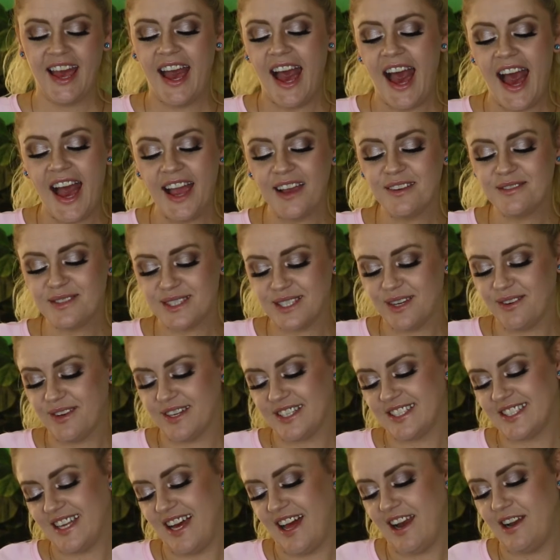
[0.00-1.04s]
I am so
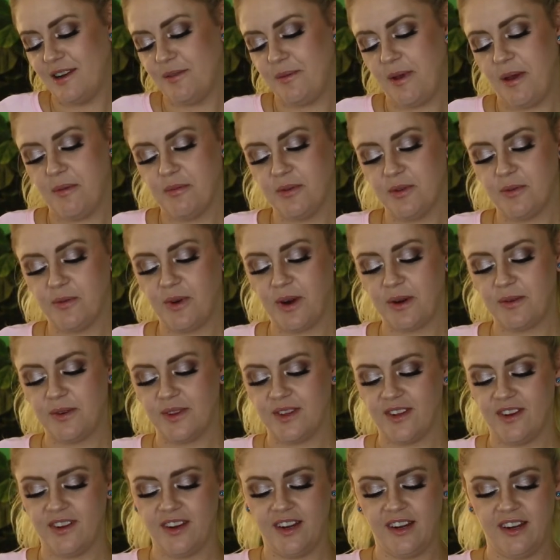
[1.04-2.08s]
excited to be able to work with
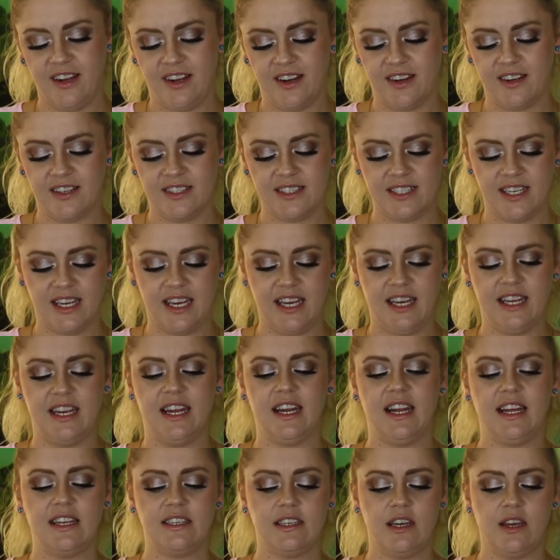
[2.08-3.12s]
Knotty Knickers again. And
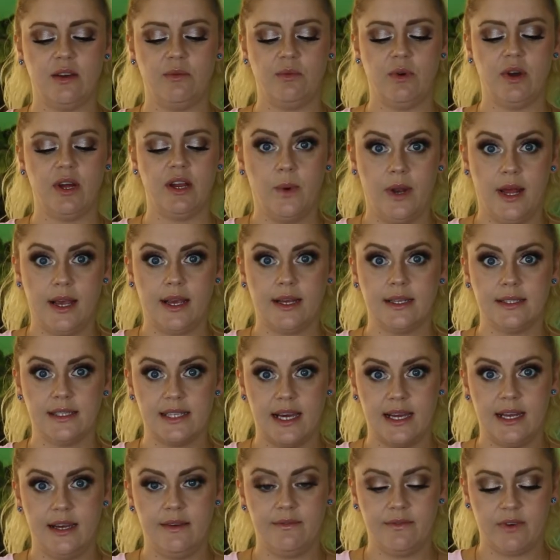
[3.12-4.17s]
I tell you what, when I can
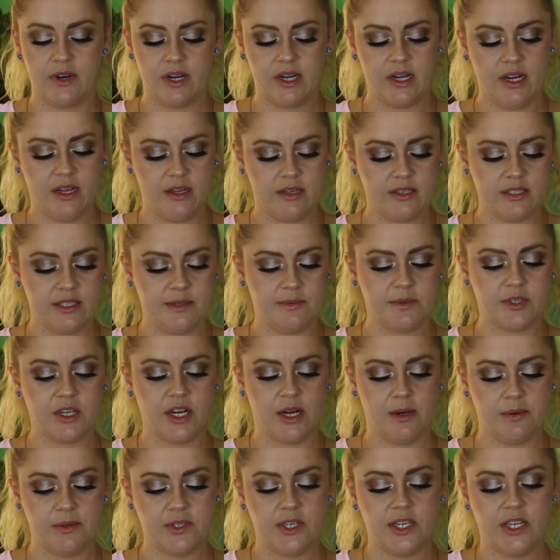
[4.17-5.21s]
sign up for another
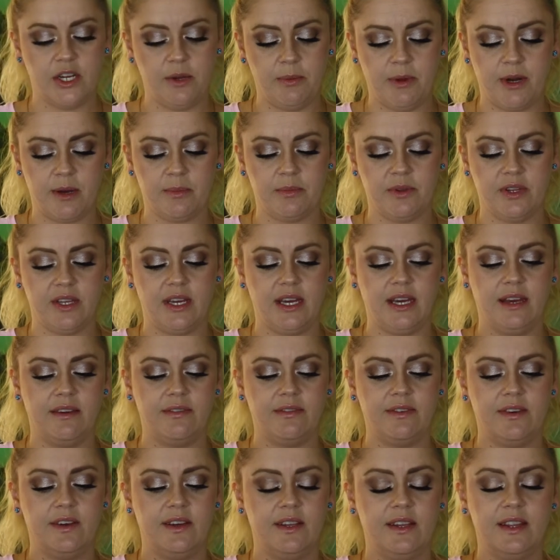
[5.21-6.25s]
subscription, you better believe
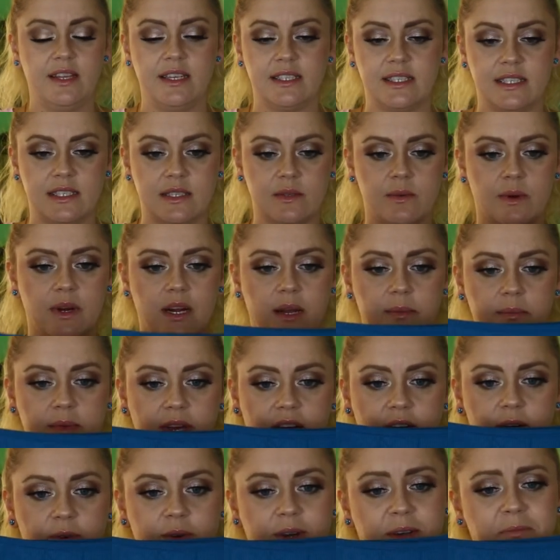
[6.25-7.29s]
this is where I'm
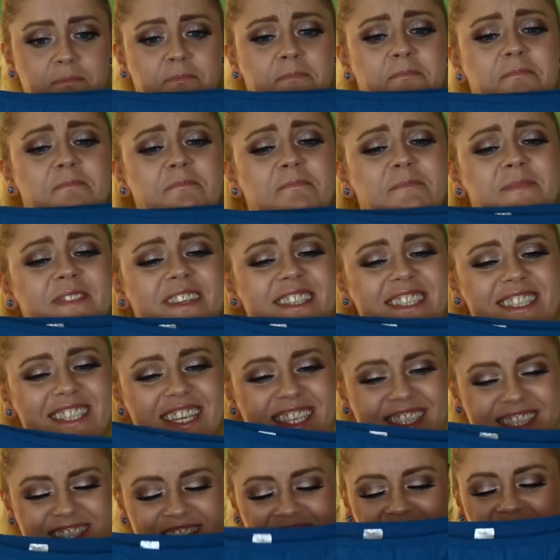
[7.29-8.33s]
going. This
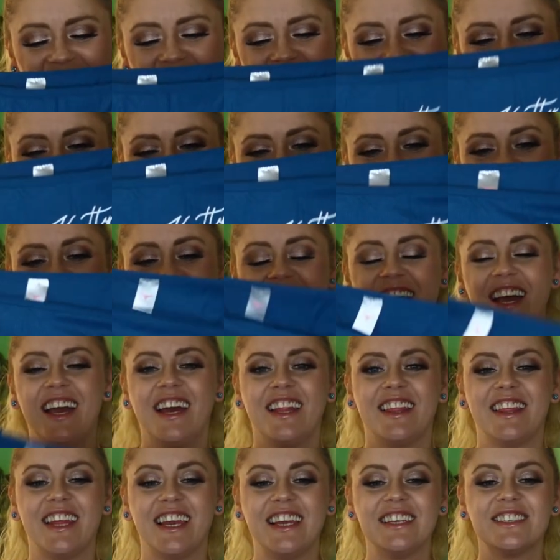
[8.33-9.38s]
is naughty.
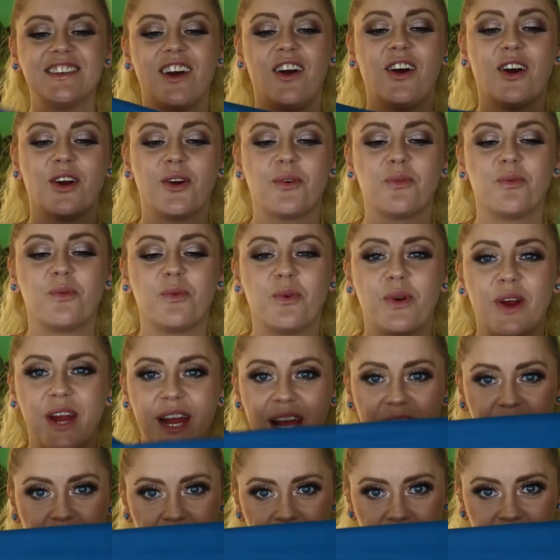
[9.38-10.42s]
These are
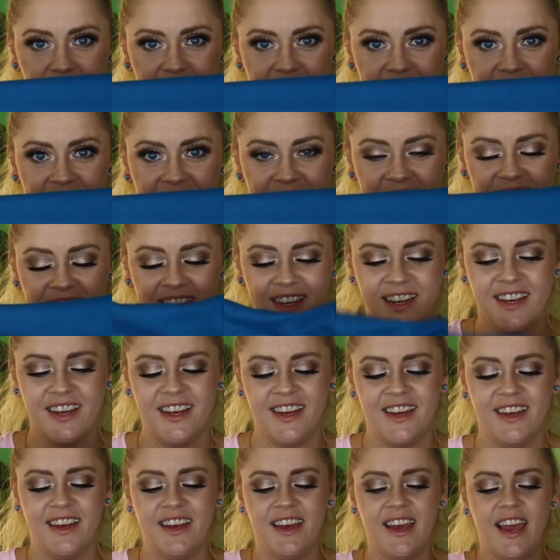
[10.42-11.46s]
ribbed
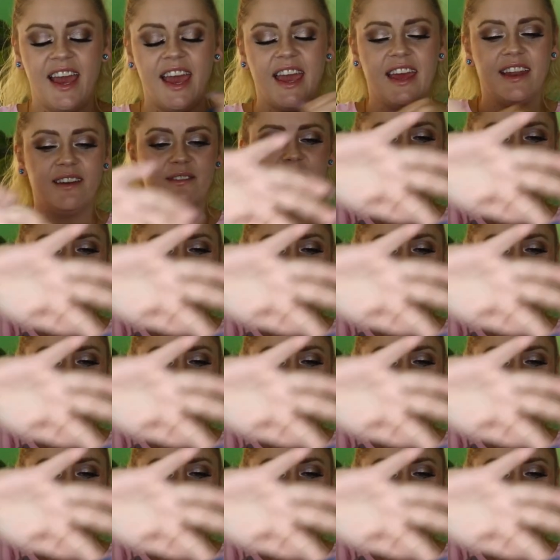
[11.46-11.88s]
and